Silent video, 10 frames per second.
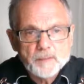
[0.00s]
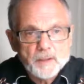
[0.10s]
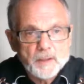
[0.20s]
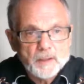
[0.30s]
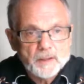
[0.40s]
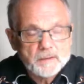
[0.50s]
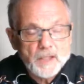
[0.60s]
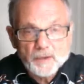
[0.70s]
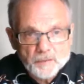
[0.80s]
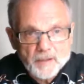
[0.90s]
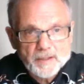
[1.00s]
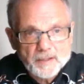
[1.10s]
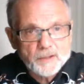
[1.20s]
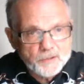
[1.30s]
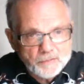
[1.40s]

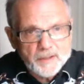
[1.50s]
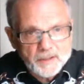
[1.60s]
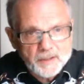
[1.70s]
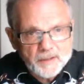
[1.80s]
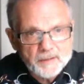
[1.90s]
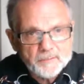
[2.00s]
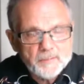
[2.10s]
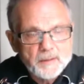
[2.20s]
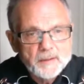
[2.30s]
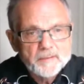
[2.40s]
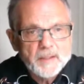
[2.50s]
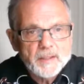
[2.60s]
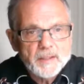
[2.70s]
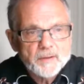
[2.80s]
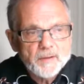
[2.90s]
accredited curriculum. They
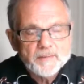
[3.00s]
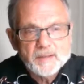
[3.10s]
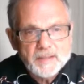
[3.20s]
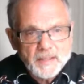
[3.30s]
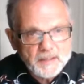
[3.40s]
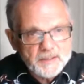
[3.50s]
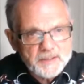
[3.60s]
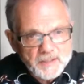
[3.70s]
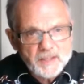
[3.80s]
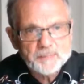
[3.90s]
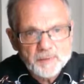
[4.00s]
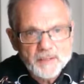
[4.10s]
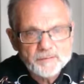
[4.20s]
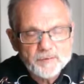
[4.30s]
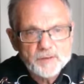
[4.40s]
need to have a daily study
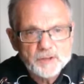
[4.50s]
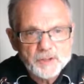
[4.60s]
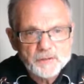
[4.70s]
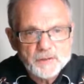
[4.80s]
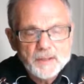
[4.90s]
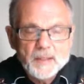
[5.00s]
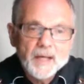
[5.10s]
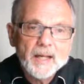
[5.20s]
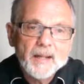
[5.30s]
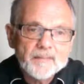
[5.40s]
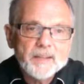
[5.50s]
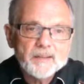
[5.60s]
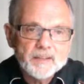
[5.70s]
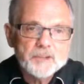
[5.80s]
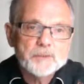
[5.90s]
plan for their children. And I think
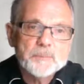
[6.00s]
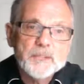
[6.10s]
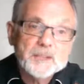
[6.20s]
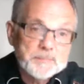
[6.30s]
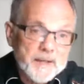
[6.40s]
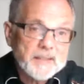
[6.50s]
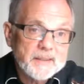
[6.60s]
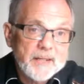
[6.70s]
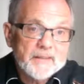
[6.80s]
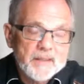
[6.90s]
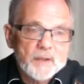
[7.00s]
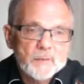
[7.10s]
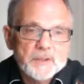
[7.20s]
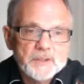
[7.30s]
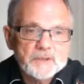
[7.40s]
they should be inspected. I think
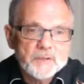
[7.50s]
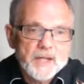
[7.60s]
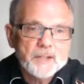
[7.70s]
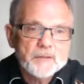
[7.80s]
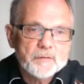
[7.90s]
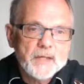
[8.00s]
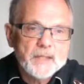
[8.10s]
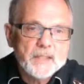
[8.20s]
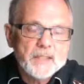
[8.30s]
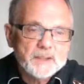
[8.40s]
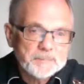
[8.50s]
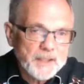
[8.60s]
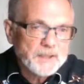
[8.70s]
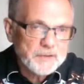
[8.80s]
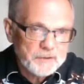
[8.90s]
we should try to create an
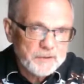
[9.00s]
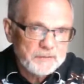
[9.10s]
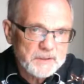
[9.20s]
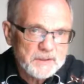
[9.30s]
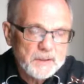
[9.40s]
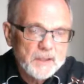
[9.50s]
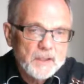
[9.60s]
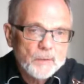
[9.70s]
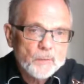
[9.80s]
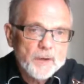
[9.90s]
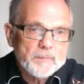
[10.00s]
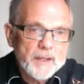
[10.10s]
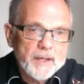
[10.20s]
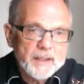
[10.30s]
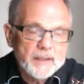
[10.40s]
inspection service
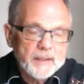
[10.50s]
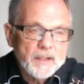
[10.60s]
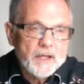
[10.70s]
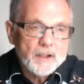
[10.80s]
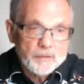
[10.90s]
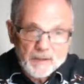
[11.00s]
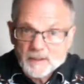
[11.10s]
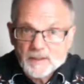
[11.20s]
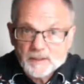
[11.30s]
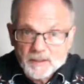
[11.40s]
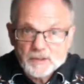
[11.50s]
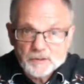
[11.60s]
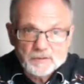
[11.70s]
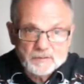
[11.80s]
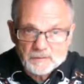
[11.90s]
whereby accredited
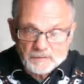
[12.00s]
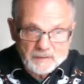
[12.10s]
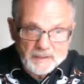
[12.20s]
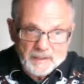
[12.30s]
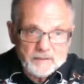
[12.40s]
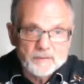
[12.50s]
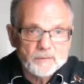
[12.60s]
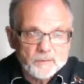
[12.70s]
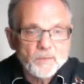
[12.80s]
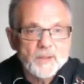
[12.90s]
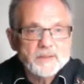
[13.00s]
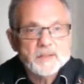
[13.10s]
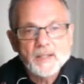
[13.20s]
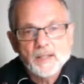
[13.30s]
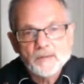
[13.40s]
teachers, like the ones
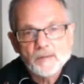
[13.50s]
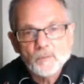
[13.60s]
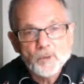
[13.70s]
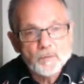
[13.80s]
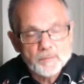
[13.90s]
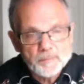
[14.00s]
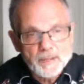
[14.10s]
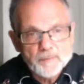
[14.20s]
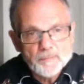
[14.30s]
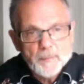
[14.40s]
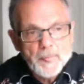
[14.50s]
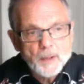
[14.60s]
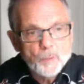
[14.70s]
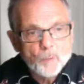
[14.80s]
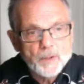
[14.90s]
that work with me,
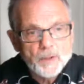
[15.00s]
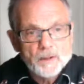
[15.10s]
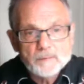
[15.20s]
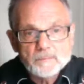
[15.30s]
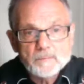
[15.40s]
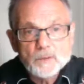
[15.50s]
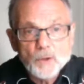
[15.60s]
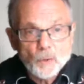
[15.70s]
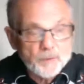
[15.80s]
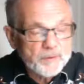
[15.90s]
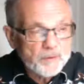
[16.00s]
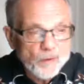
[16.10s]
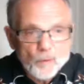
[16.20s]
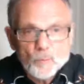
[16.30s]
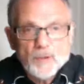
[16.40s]
will go to their
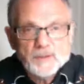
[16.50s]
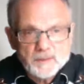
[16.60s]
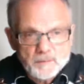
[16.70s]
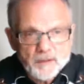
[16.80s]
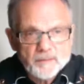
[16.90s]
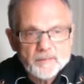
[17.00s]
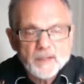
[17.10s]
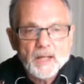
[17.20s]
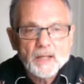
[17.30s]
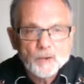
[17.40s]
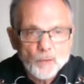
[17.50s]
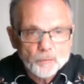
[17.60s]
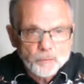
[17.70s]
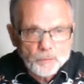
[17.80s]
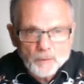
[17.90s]
home once a month and go
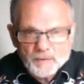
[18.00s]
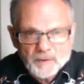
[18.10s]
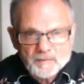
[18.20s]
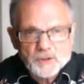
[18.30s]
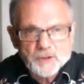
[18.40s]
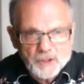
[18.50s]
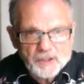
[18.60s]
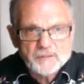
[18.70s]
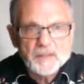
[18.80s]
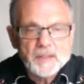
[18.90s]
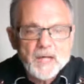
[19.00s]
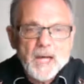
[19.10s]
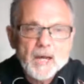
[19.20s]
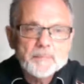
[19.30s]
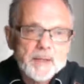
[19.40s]
through what they've achieved
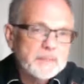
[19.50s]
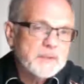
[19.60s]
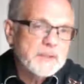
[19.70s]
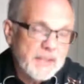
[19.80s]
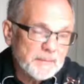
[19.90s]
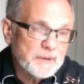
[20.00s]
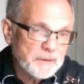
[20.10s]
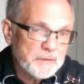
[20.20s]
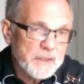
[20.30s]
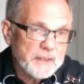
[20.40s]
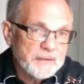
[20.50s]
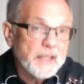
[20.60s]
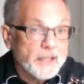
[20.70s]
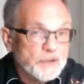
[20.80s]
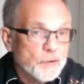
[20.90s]
and be able to demonstrate
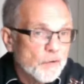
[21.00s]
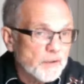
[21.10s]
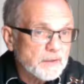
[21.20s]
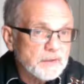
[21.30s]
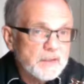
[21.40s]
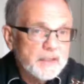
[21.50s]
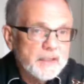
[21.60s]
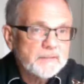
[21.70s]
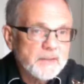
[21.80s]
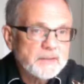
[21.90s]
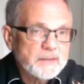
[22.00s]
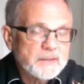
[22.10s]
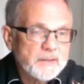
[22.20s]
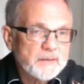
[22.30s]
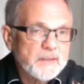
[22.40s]
in court, if
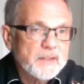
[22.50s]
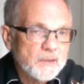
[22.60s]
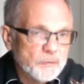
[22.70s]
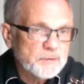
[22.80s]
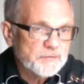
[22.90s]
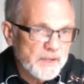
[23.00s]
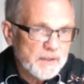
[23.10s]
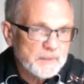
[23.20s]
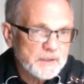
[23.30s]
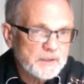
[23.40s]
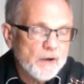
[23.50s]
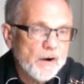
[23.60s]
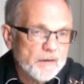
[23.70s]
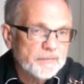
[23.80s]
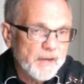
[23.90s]
necessary, that those families
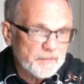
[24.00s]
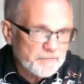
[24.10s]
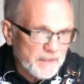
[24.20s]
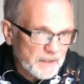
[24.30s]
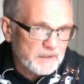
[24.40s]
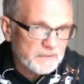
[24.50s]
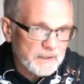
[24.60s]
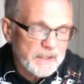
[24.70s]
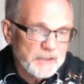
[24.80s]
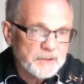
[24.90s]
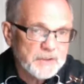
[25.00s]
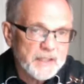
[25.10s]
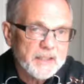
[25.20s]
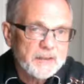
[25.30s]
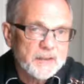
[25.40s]
are effectively
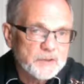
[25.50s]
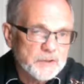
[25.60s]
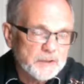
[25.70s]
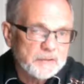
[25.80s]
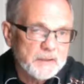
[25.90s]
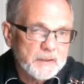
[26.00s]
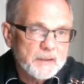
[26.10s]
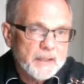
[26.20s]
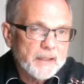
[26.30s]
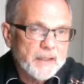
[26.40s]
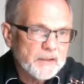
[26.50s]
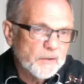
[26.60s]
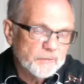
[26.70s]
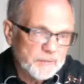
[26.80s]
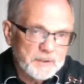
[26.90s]
educating their children. And I
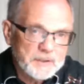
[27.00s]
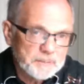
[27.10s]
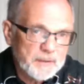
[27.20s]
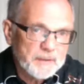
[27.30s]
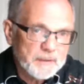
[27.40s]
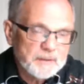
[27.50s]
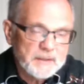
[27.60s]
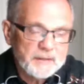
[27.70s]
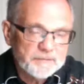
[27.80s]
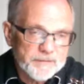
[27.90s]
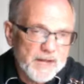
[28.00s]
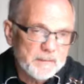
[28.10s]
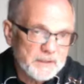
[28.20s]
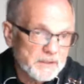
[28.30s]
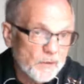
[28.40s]
know from experience
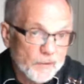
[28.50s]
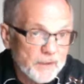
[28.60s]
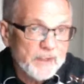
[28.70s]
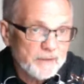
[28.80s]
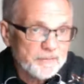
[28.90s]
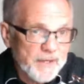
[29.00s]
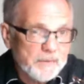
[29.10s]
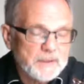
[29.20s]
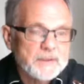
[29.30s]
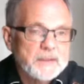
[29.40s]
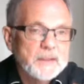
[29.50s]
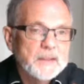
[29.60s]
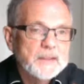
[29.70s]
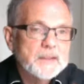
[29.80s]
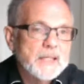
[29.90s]
that ordinary families,
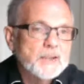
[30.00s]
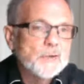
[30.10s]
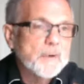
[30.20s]
can do a